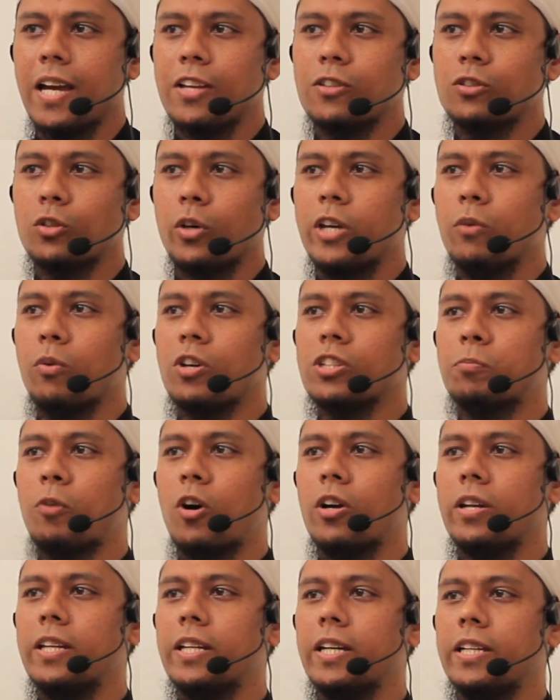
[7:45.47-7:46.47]
So he was
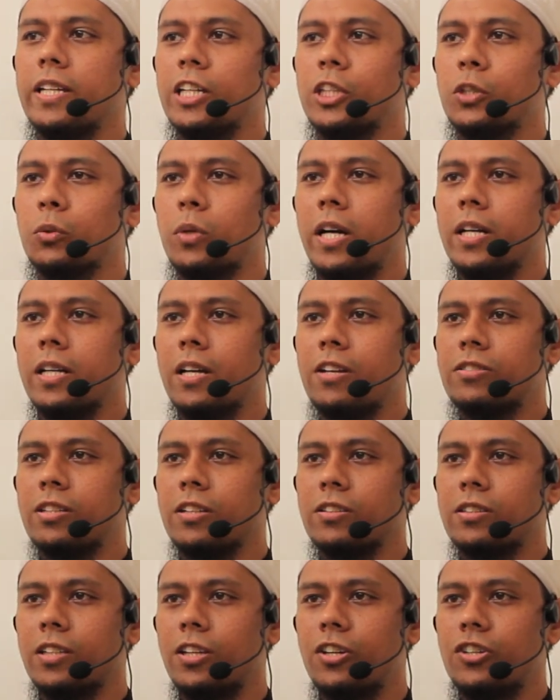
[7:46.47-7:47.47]
born in the year
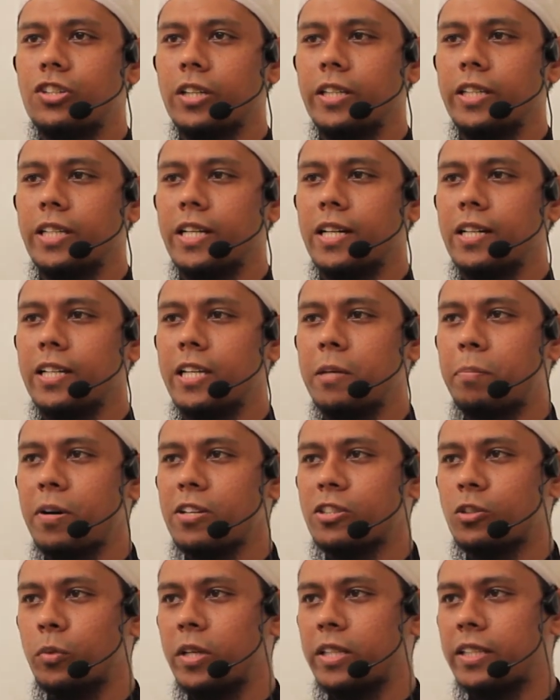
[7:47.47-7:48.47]
260 Hijriya, he
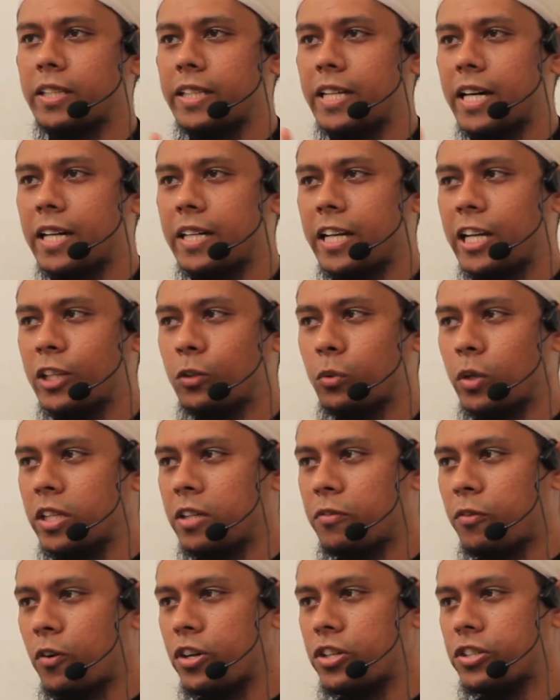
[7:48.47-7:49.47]
passed away
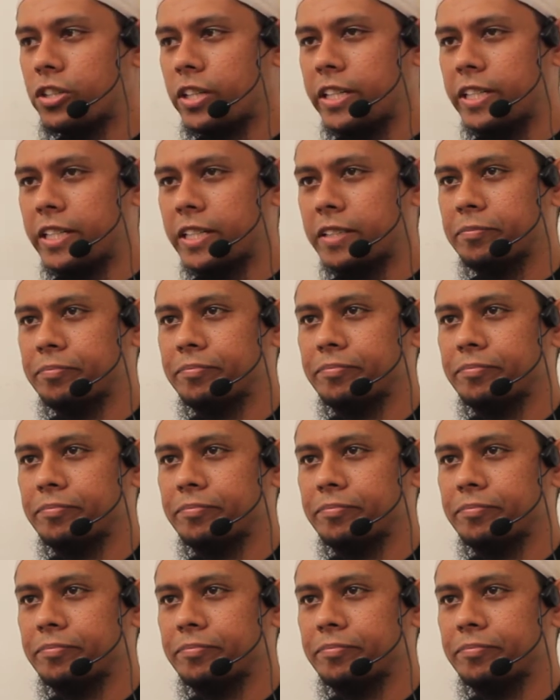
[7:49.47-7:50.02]
324 Hijriya.